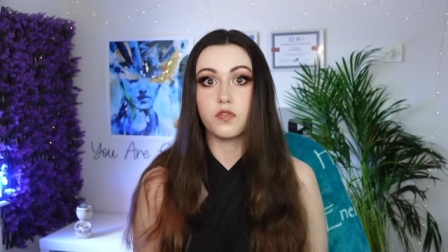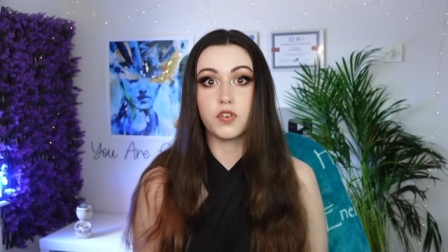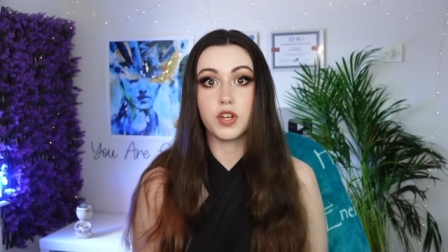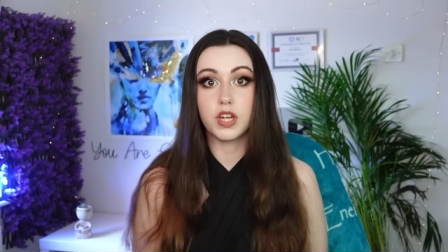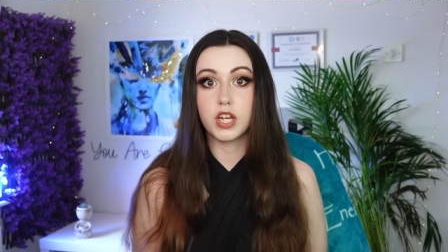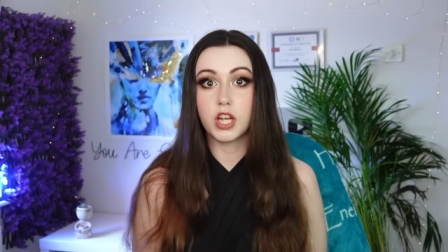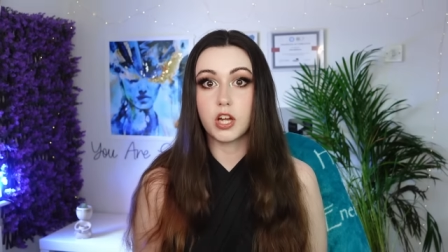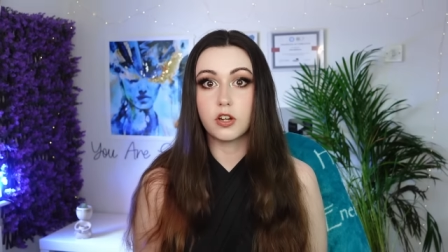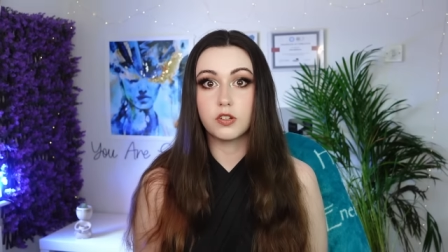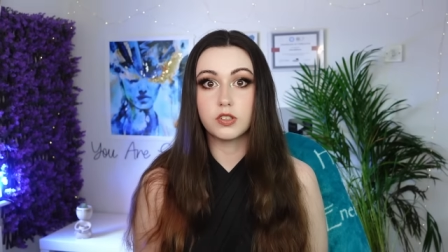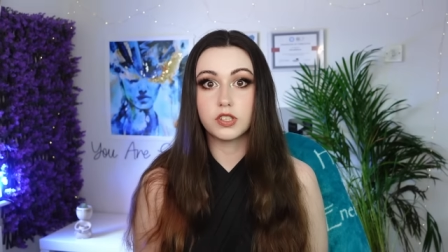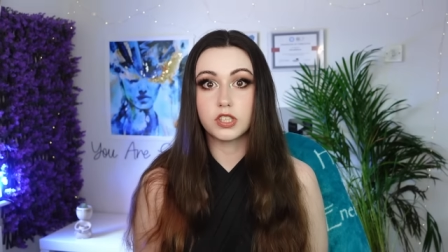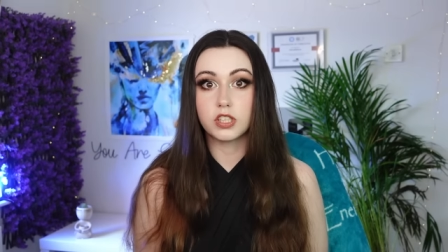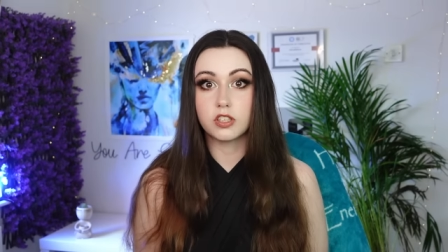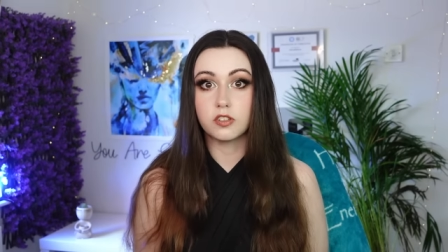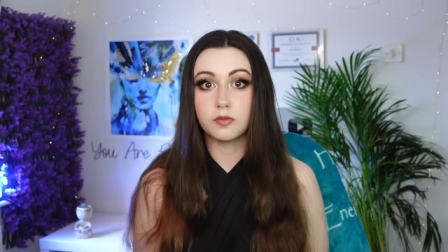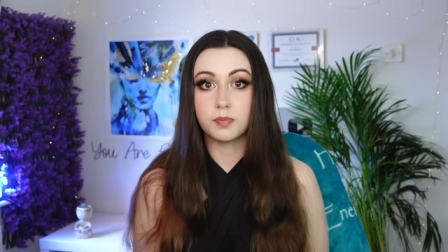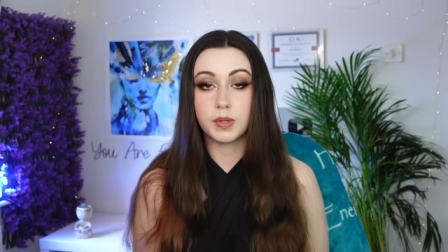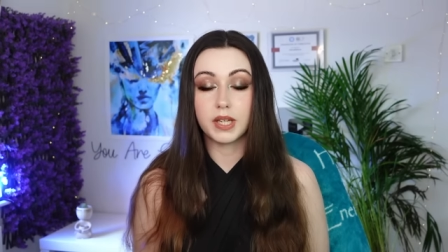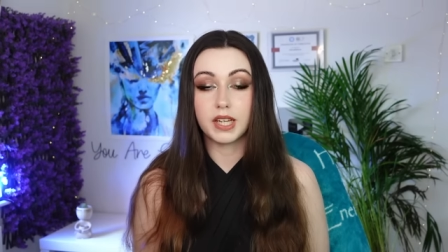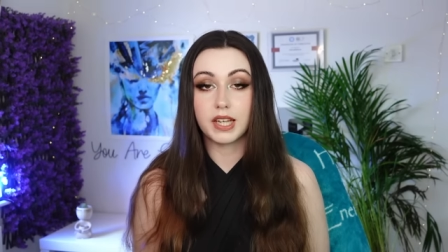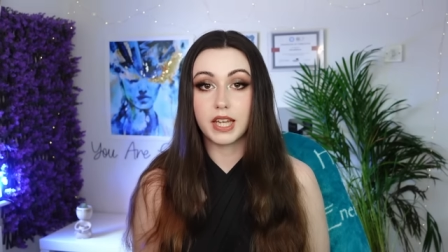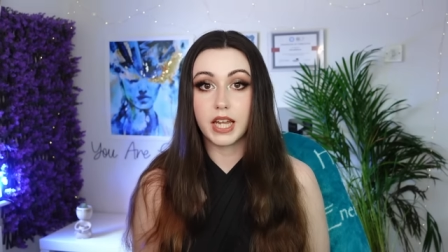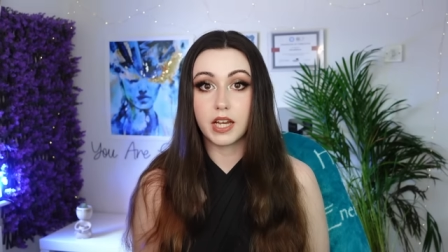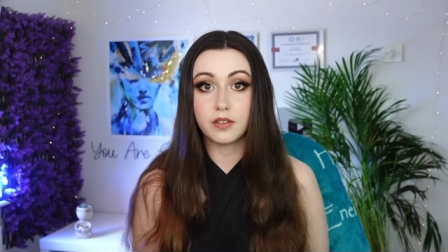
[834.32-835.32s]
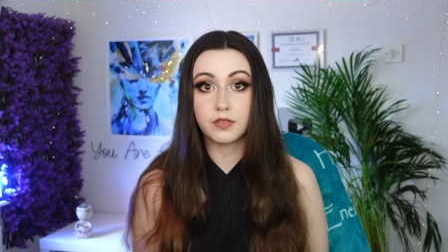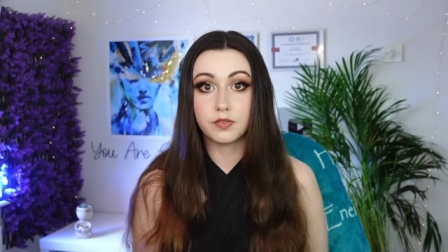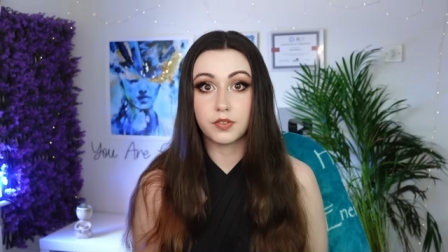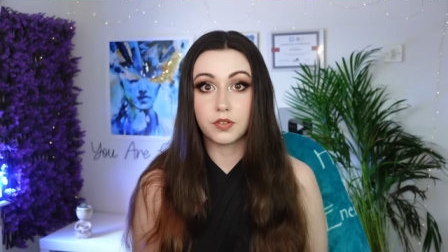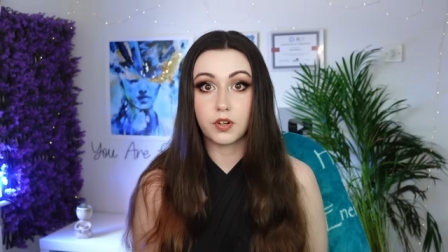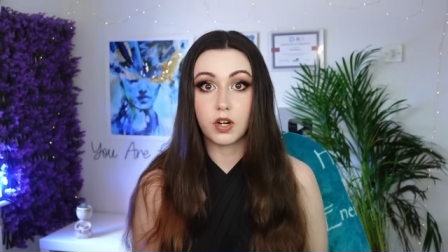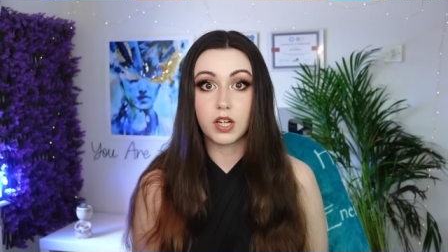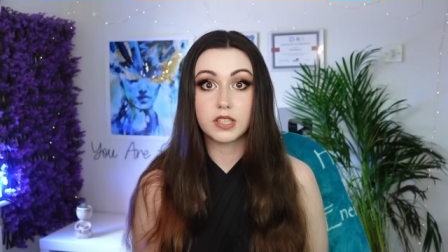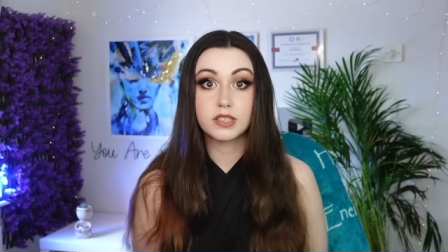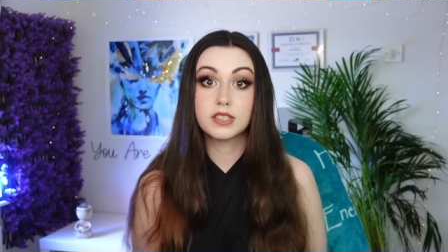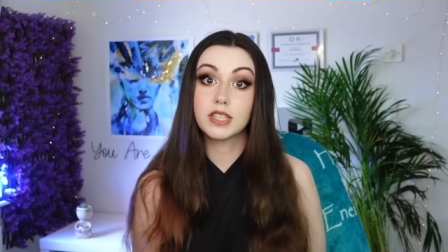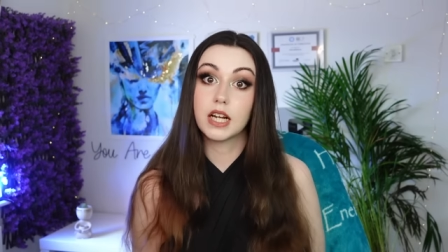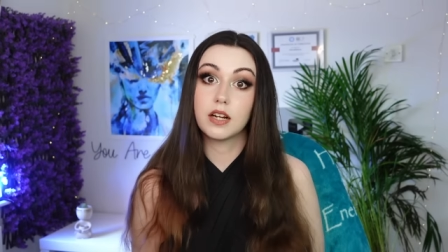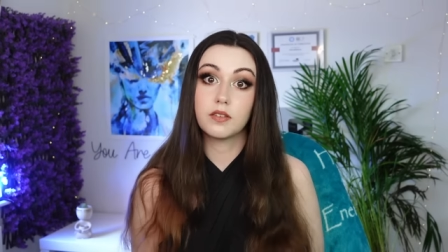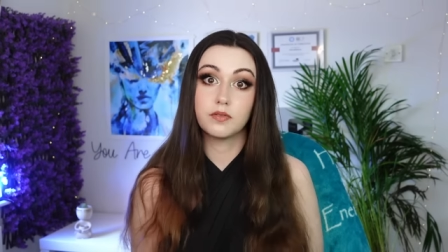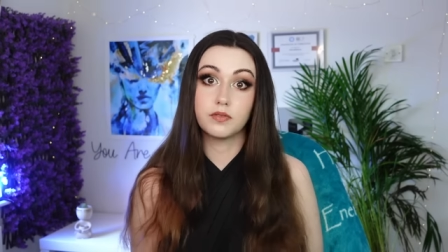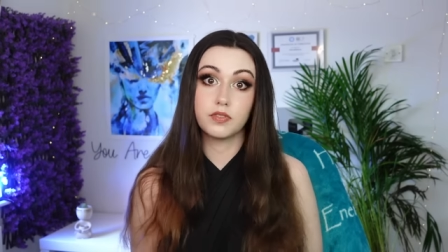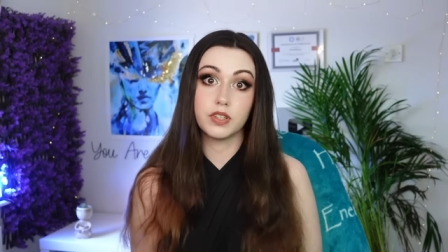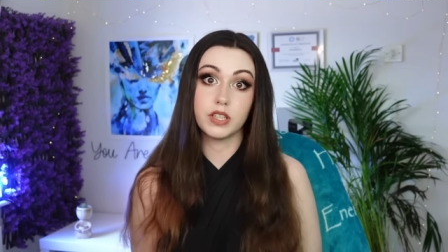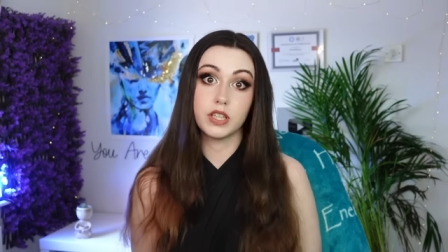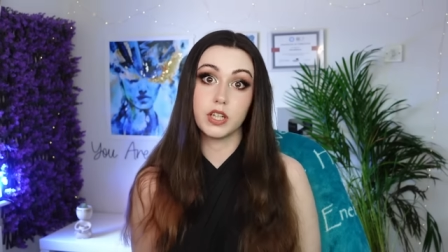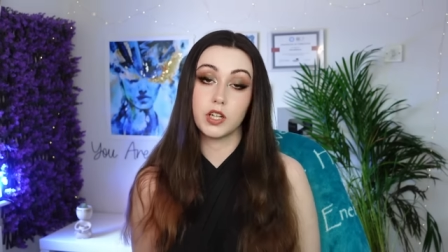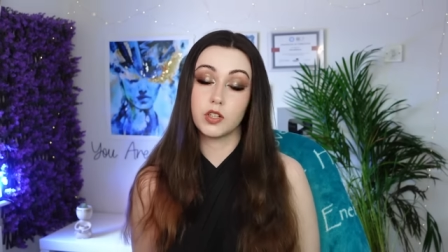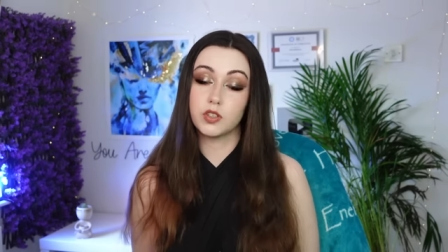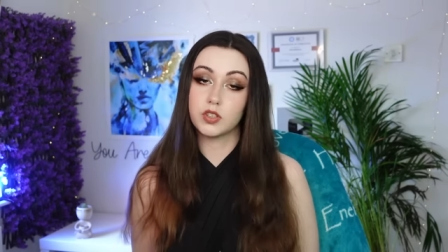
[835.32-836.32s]
videos that have been left for us, and
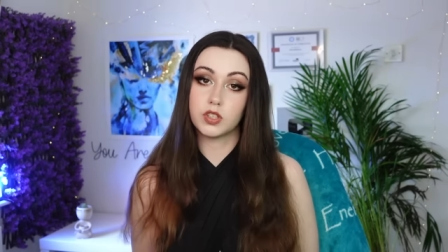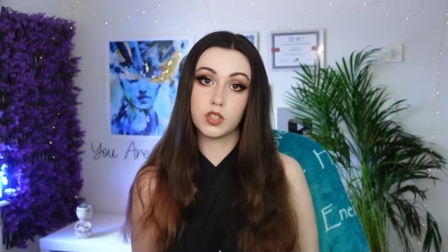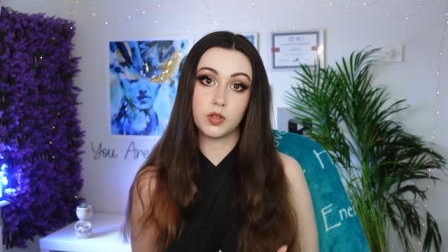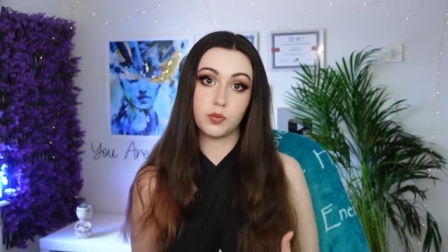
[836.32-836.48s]
videos